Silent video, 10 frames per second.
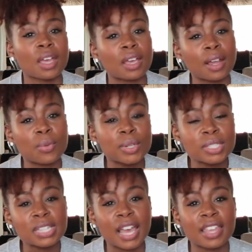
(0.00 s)
And I will
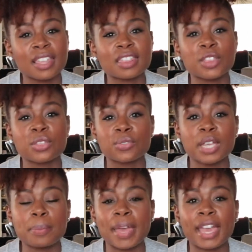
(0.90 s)
say that the
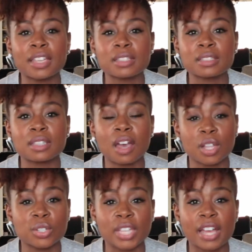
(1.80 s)
3 paint
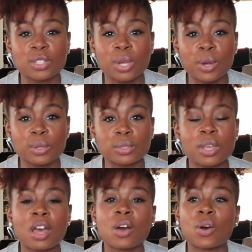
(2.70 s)
colors I chose
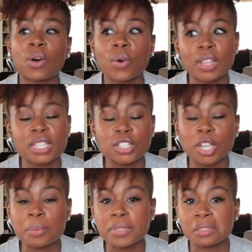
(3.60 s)
on the
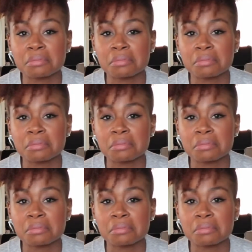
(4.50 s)
chips